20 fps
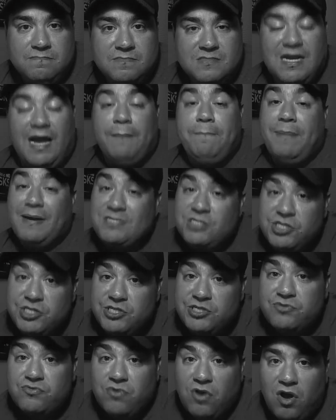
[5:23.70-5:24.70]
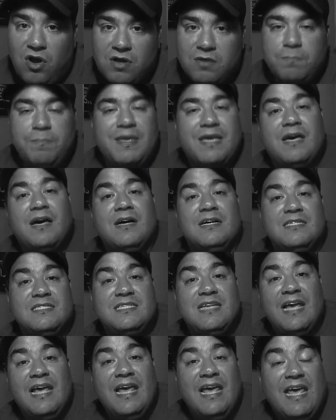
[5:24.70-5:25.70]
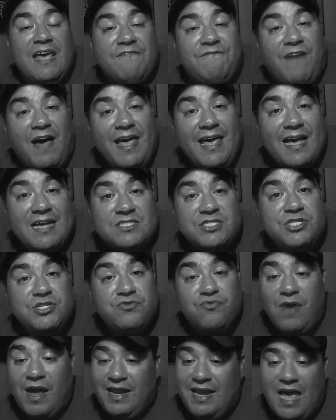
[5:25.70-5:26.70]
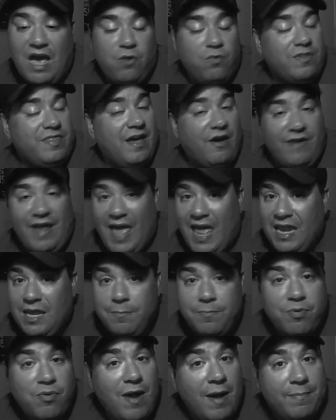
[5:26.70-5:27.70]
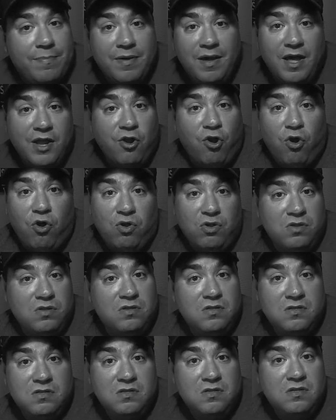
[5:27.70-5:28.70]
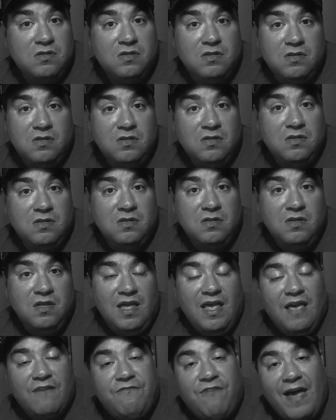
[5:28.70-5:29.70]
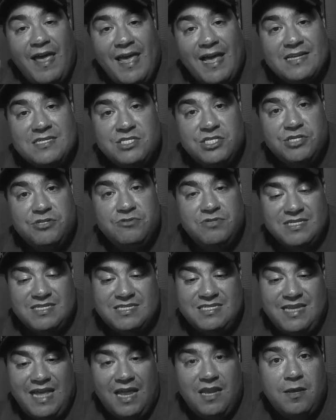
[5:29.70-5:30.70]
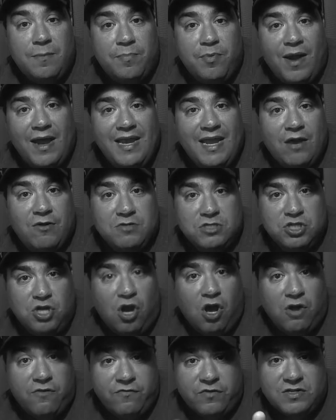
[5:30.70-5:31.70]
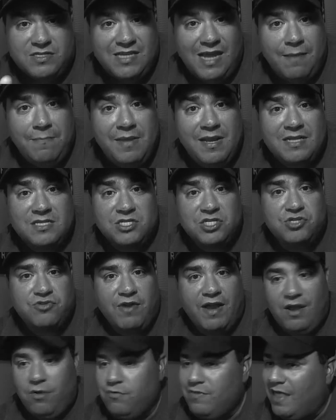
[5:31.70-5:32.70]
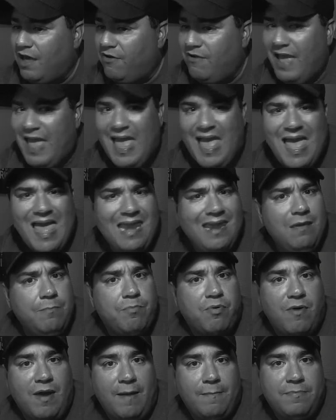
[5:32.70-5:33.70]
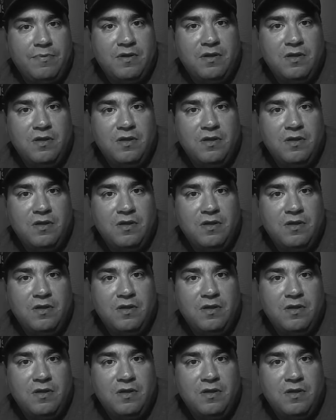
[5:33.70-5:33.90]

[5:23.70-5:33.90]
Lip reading: I bet you're wrong, because if I asked you right now without any prep at all, if I asked you to stand up right now and talk for 10 minutes straight without any prep,